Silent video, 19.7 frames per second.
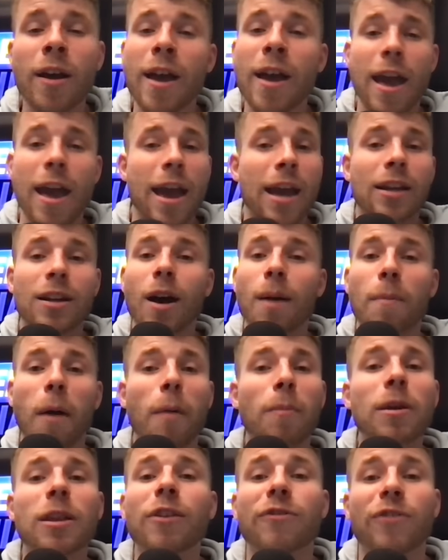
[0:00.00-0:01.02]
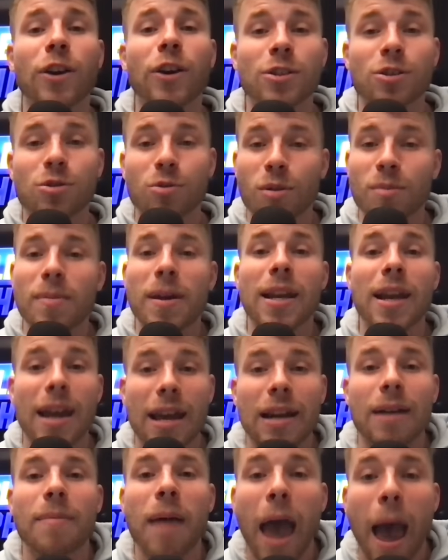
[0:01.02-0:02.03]
Hand up, I'll be the first to admit it,
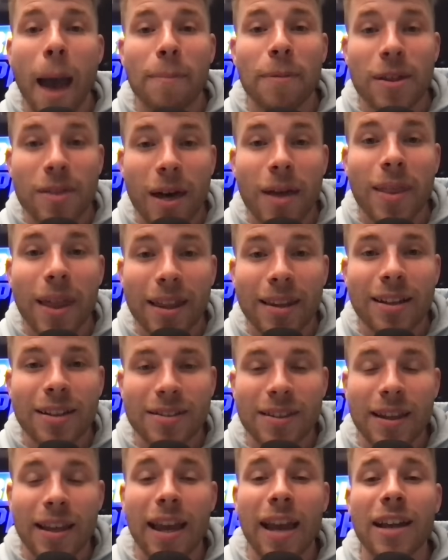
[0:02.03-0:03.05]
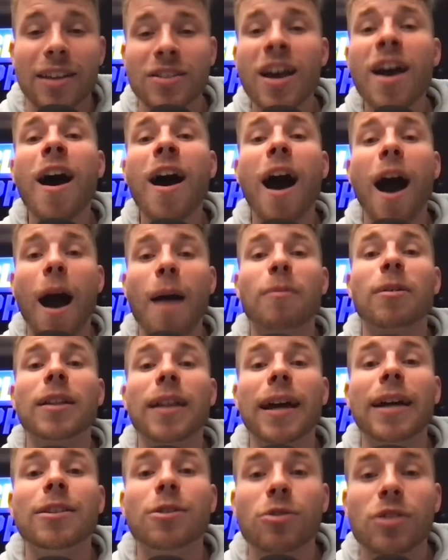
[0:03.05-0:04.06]
and I'm happy that that is the case. I'm
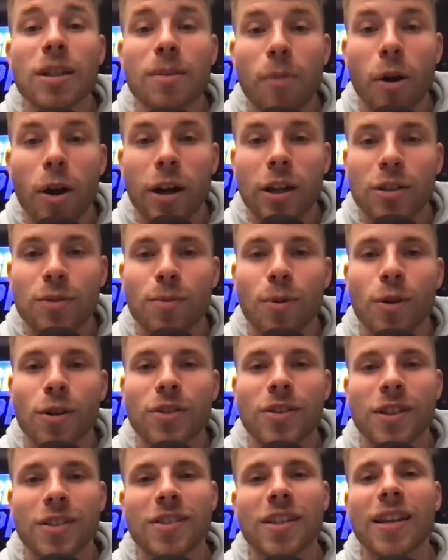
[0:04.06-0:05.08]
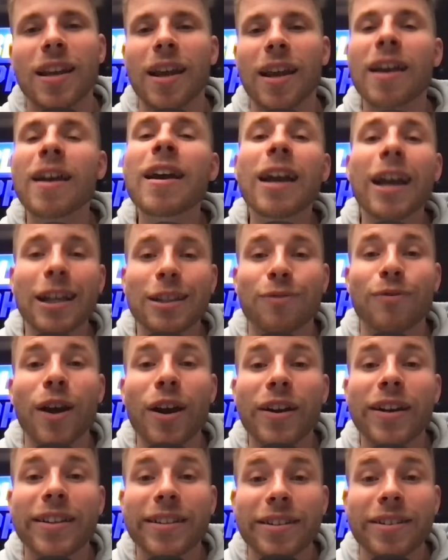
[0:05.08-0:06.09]
glad to see Marcus Morris succeeding. It's
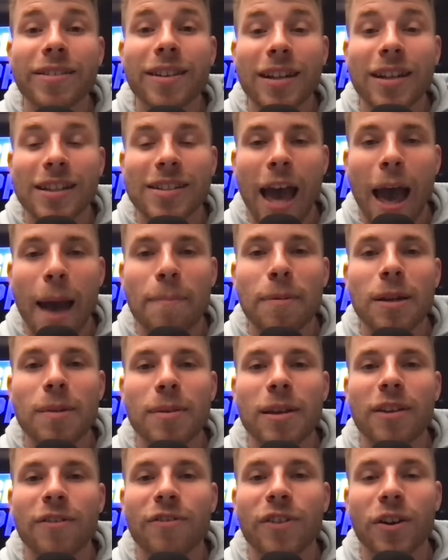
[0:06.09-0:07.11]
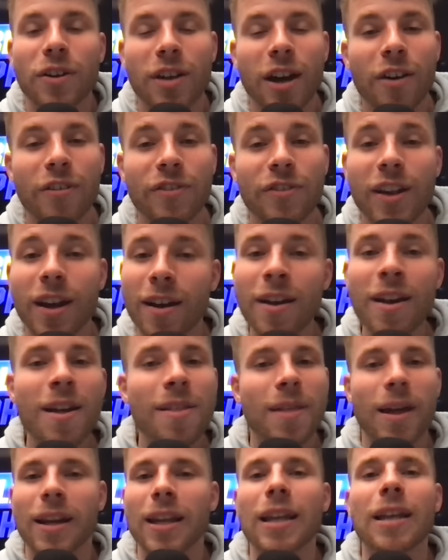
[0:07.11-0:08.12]
very clear that he's happy to be in Philadelphia,
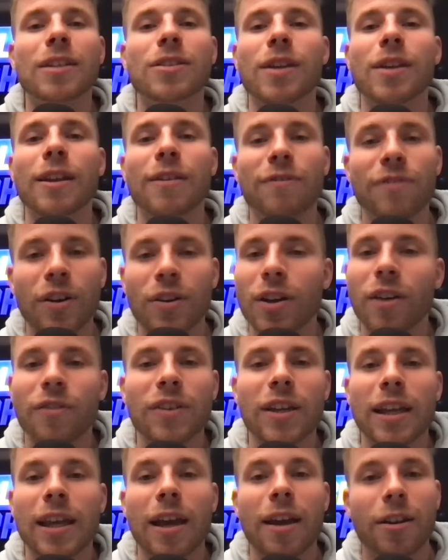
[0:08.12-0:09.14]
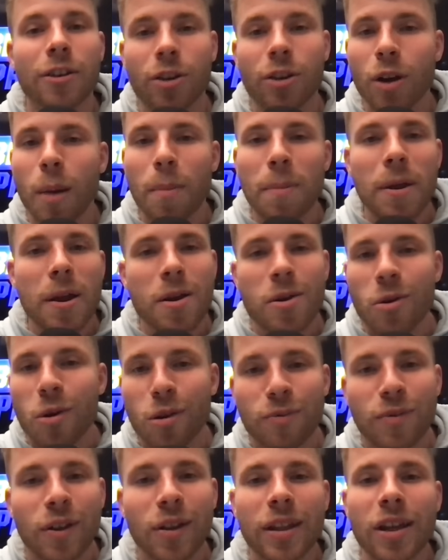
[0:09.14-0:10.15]
that he is a Philadelphia kid, grew up here in North
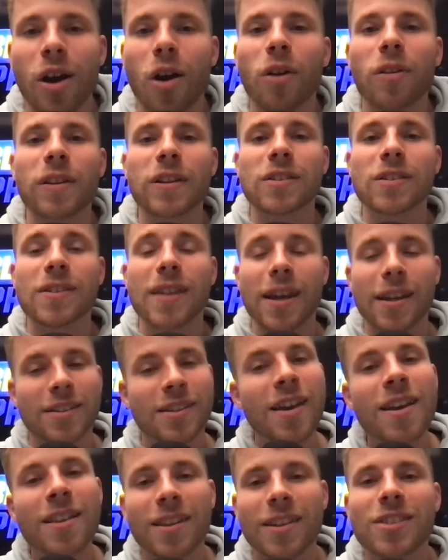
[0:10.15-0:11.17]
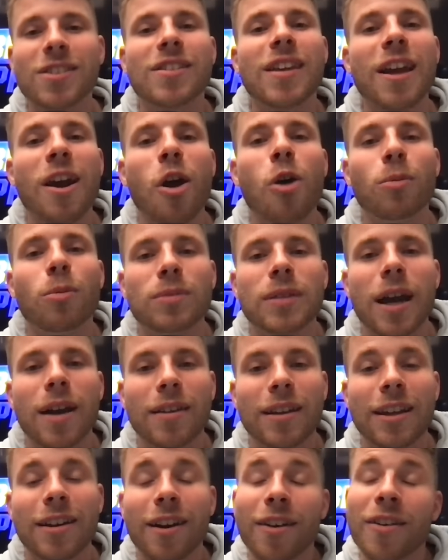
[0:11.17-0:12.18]
Philly, all these things. This is a hometown
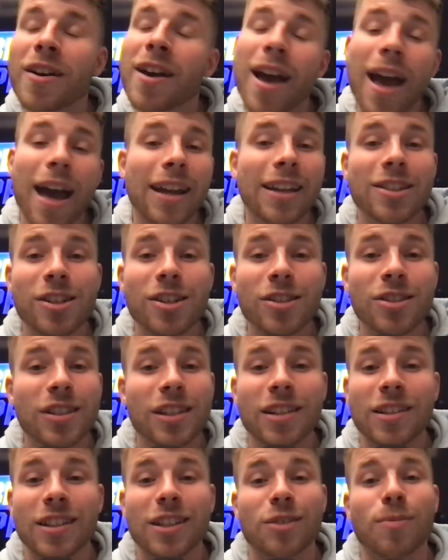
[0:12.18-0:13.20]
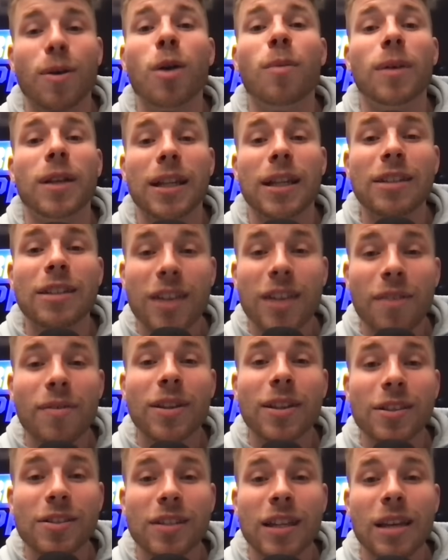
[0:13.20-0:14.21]
hero, and he's just seizing his moment. He's giving
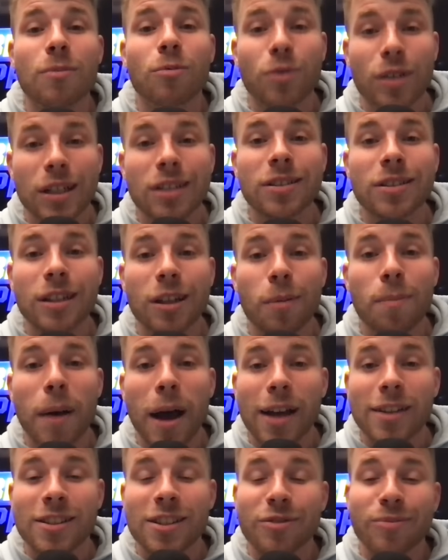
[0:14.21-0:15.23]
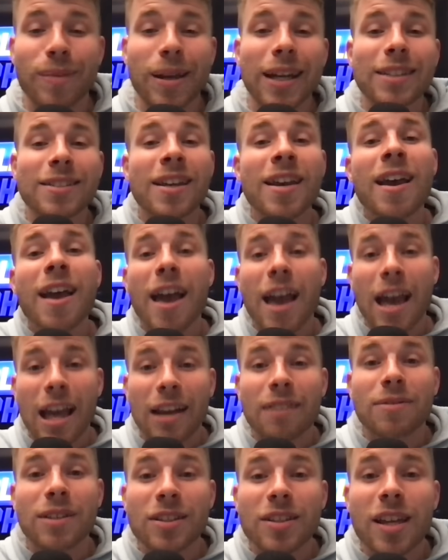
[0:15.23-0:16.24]
this team real deal positive minutes, and
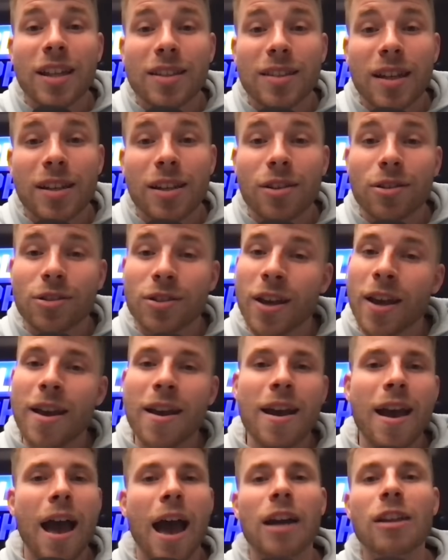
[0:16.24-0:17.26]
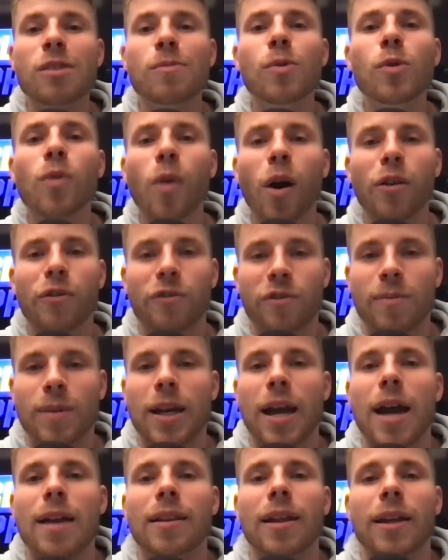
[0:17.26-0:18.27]
if this continues, how do you move on from a
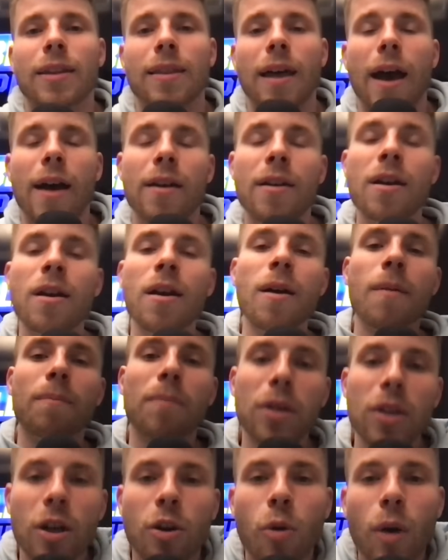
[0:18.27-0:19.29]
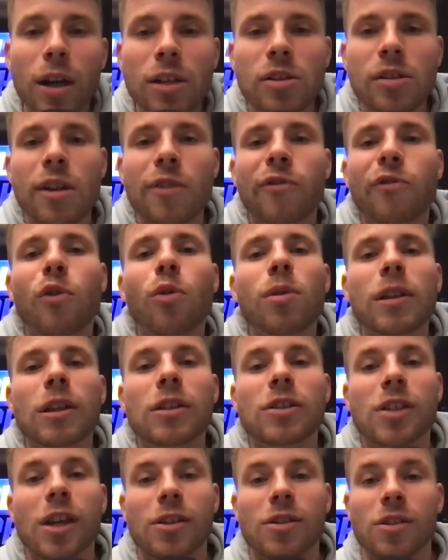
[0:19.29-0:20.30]
guy like that? But the question for the
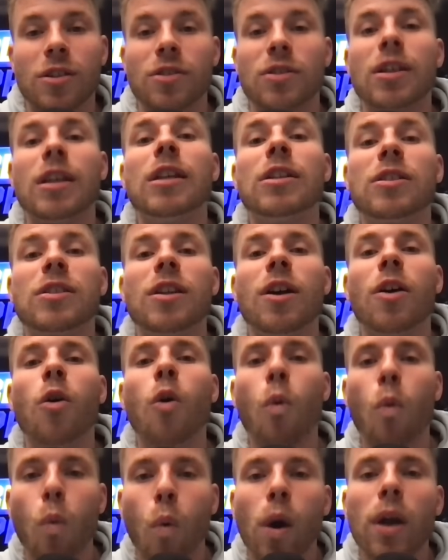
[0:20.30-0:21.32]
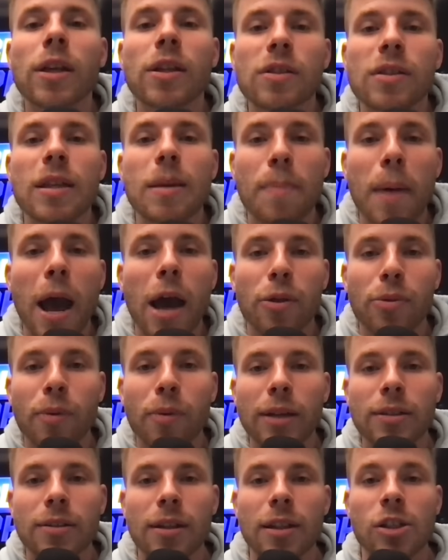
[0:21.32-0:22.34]
Sixers is still, what is the
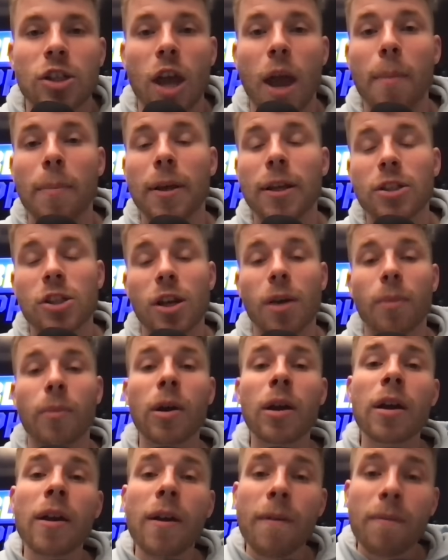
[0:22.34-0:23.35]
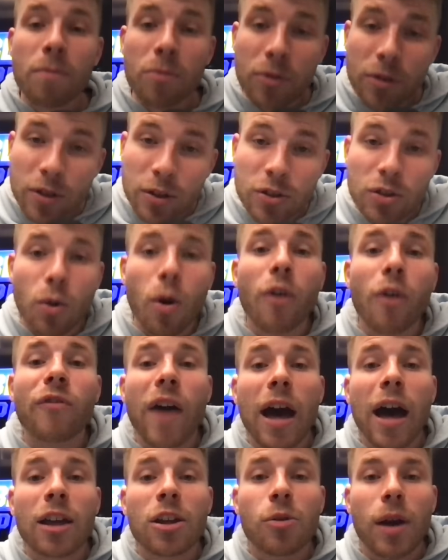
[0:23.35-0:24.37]
pathway to the championship? So
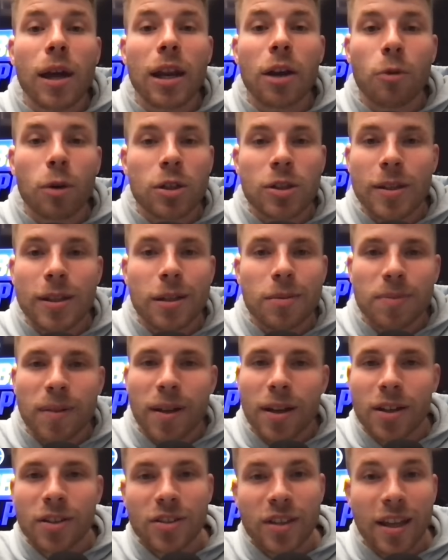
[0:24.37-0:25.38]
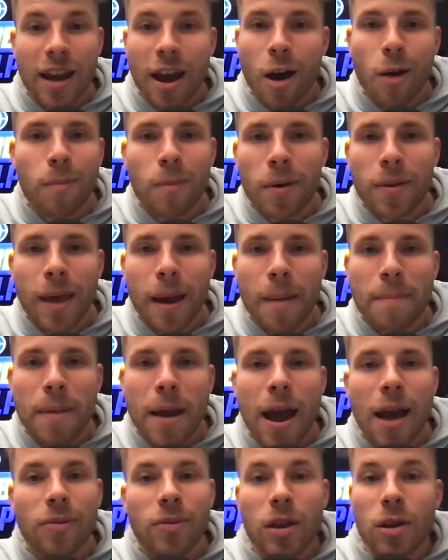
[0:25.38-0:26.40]
evaluating which of these players can help on that
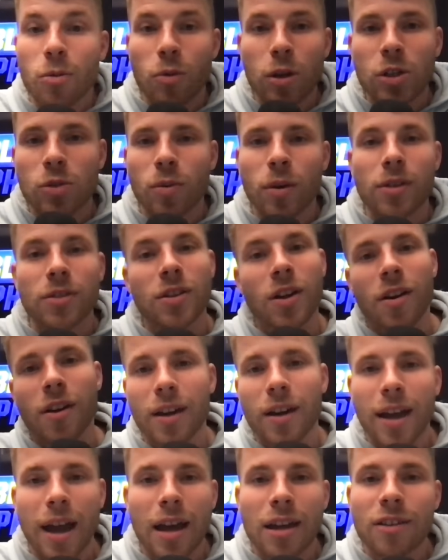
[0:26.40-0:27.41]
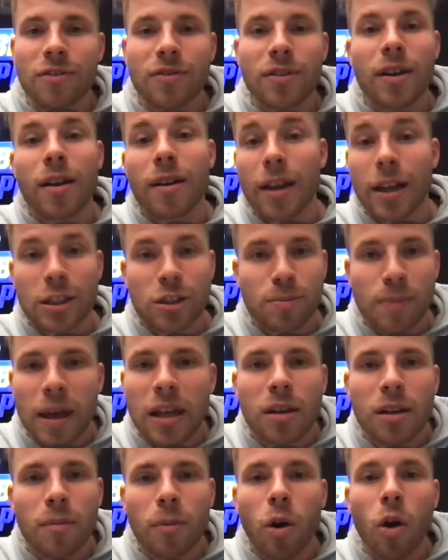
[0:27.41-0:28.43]
path and which ones are kind of
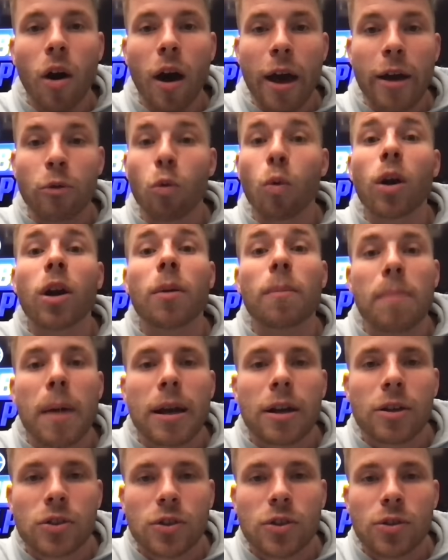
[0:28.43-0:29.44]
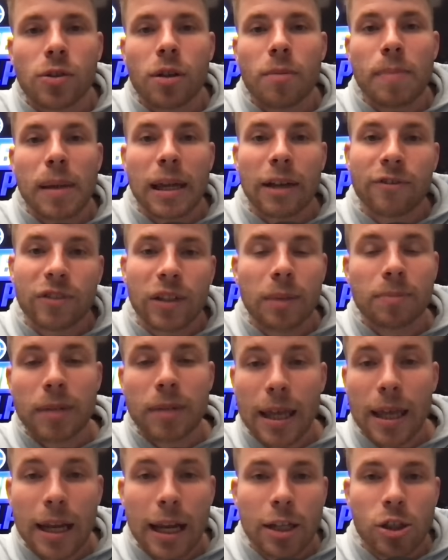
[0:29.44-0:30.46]
expendable and what are better suited being flipped
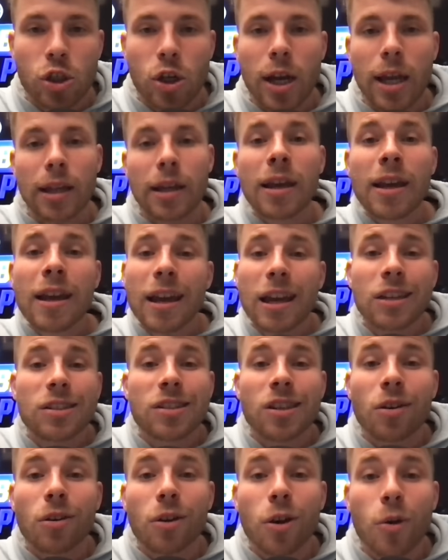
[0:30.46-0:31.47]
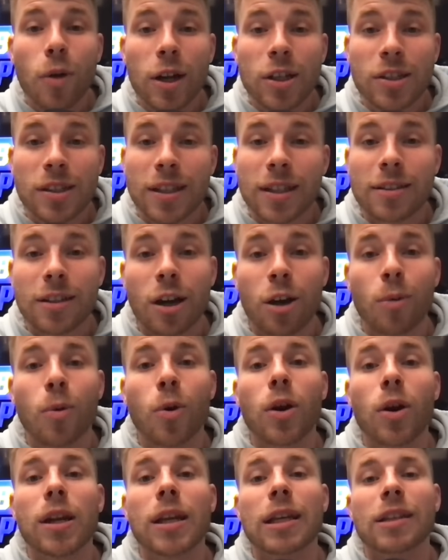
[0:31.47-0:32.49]
in a trade is still a question that Daryl
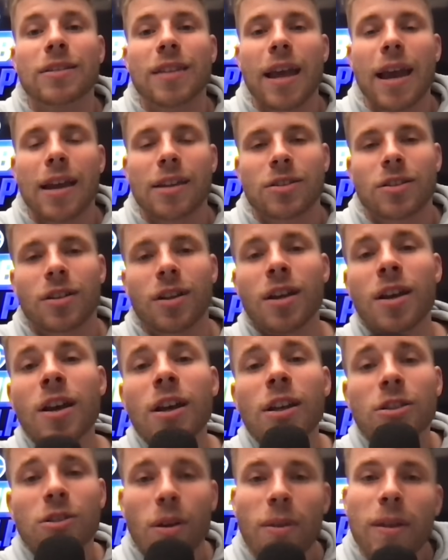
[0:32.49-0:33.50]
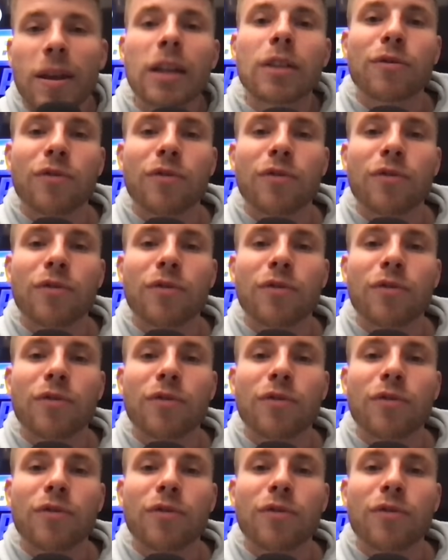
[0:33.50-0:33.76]
Morey needs to answer. So I think it's